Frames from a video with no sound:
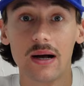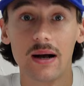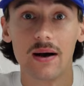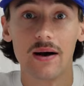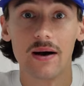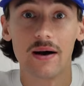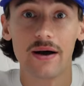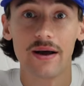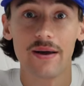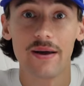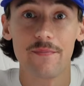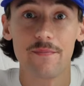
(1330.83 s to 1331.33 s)

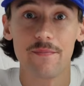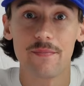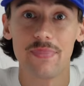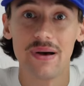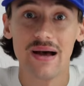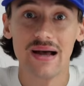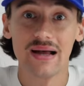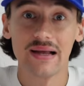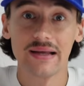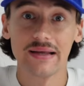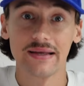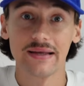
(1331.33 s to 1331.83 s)
I'm
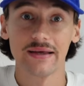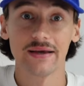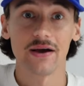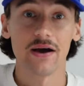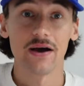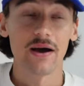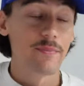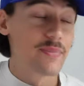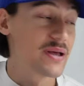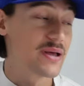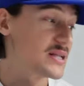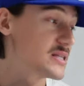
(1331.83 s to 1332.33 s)
back.
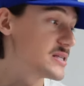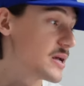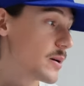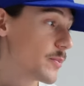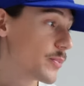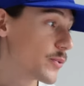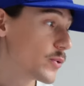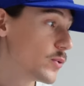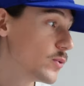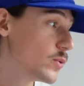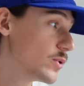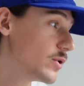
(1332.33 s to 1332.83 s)
I picked
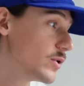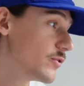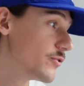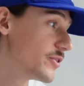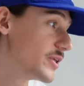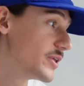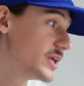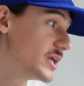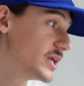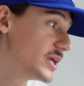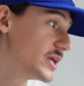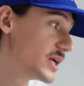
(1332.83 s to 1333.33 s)
up all of
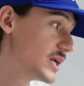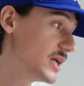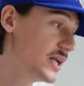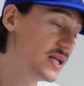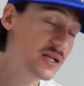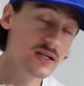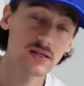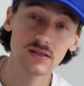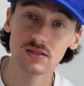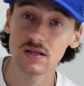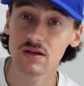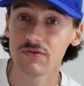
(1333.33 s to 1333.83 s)
the
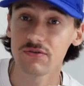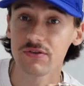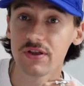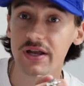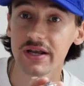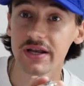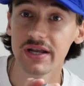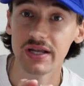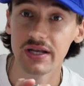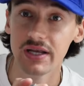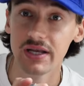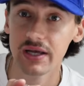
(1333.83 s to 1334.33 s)
cleaning stuff that I
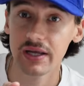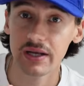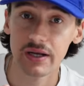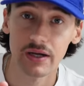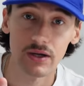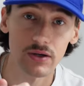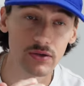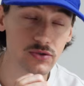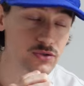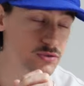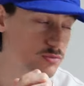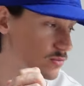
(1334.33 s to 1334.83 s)
needed. I
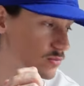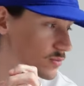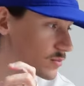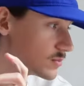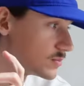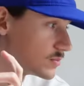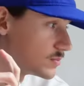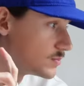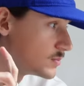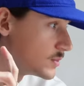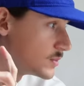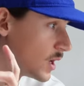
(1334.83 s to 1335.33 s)
got
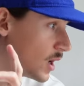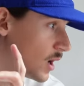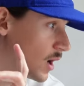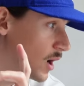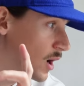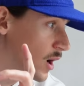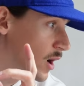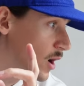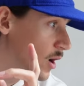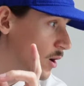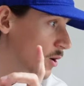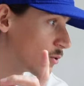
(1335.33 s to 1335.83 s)
some
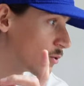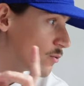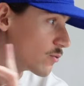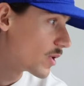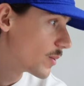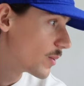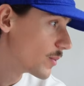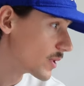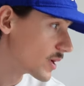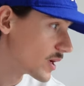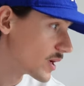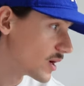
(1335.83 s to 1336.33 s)

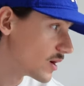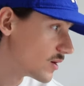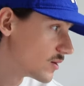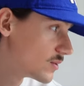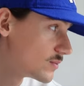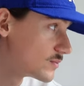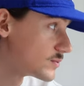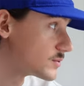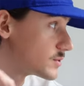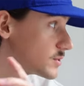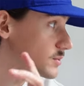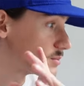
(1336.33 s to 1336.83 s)
rubber
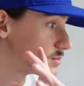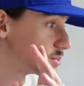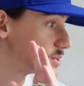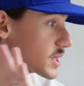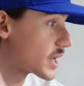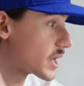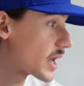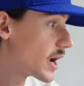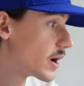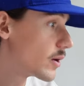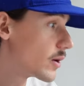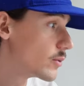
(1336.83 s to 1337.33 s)
gloves, some
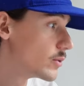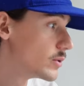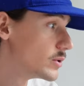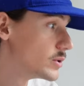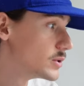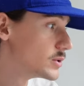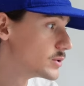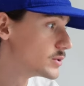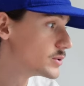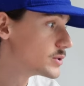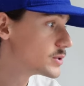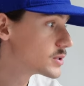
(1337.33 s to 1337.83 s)

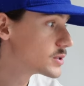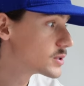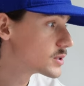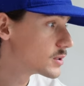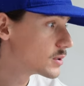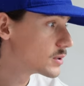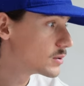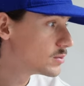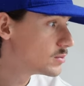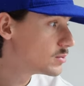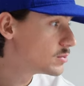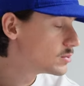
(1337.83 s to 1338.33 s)
scourers,
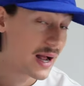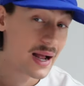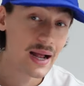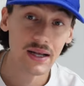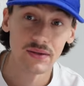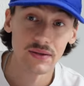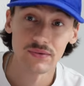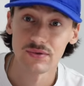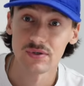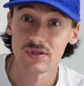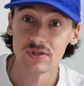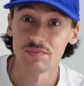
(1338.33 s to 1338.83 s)

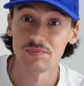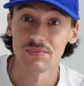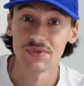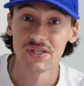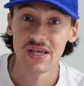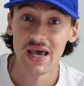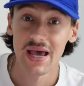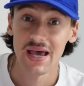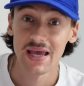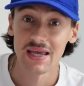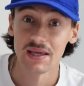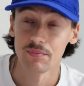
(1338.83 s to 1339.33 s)
and some
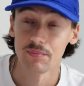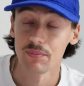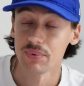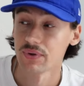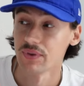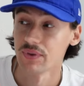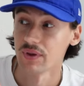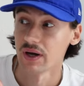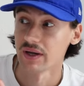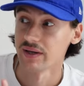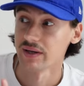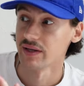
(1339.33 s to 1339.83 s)
tape
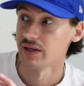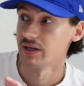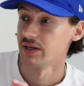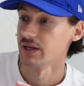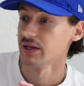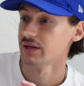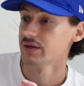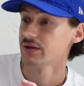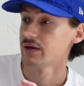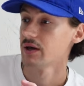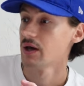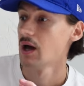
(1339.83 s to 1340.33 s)
that I
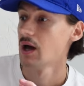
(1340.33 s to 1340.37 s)
needed.